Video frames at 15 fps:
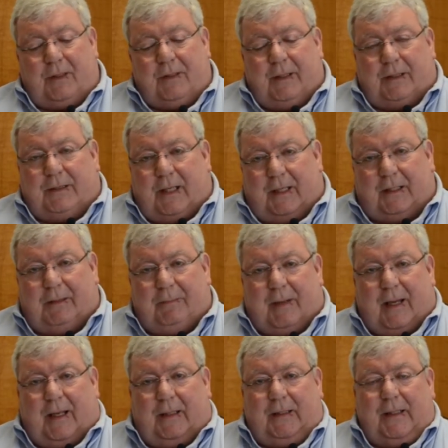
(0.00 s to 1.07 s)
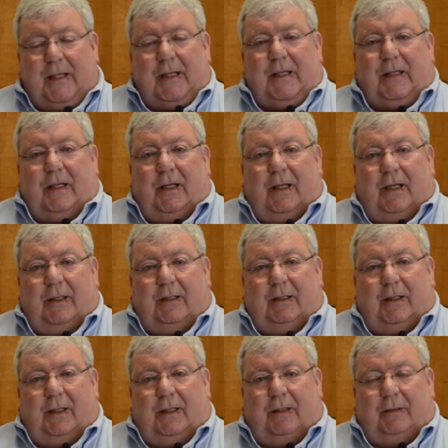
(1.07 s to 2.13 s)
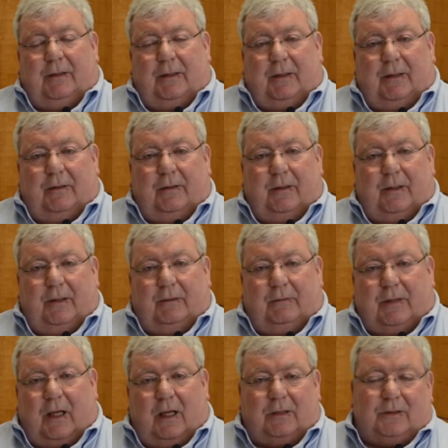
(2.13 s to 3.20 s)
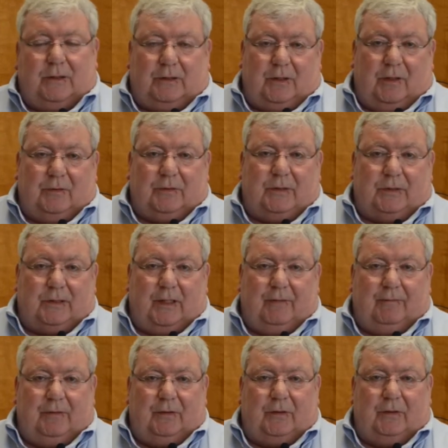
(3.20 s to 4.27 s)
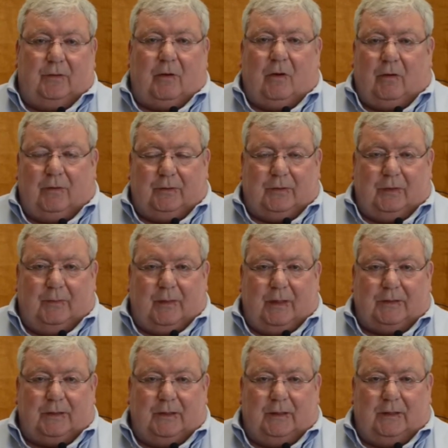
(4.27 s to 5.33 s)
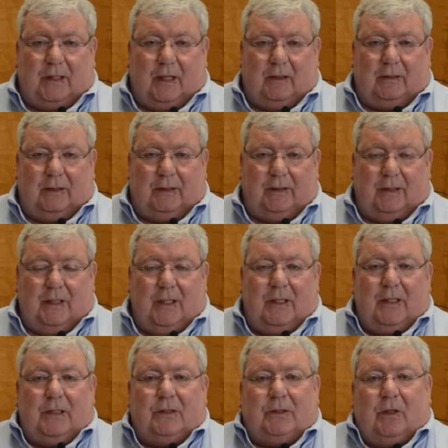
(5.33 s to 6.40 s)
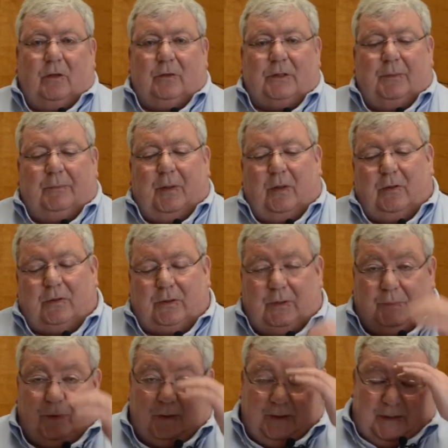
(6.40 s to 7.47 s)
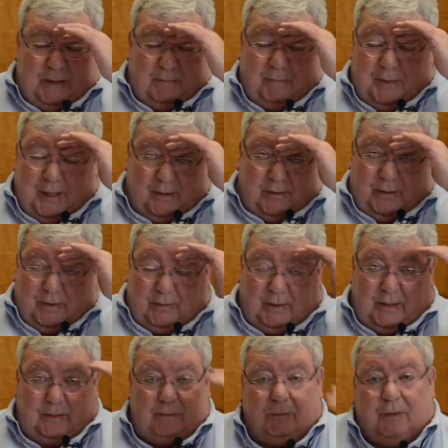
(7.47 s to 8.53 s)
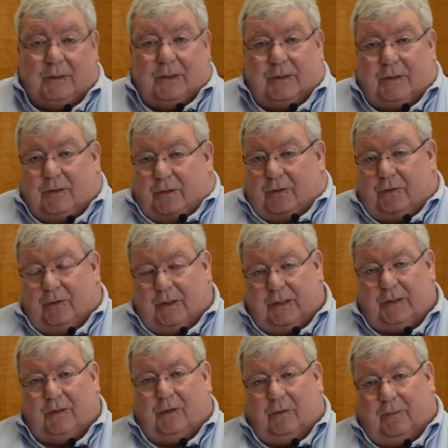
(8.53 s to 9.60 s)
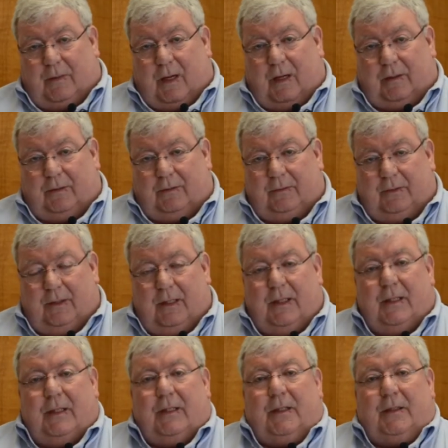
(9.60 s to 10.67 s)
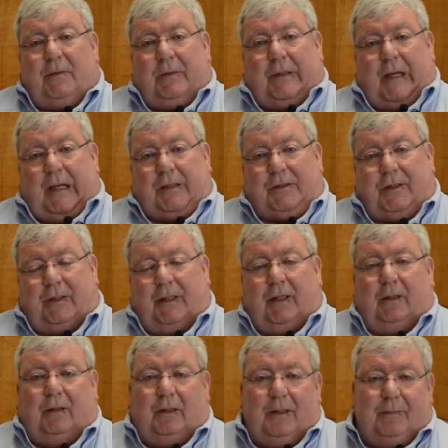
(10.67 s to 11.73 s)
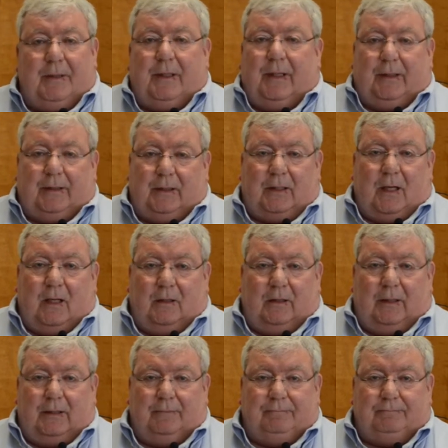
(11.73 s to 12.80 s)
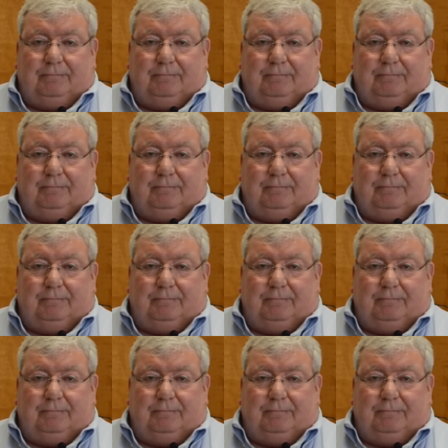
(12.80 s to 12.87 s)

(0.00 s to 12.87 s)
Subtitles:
They take it back, and a toxic dose is given to all the termites in the colony. So as opposed to putting a barrier in, which is the traditional model, we actually eliminate the colony.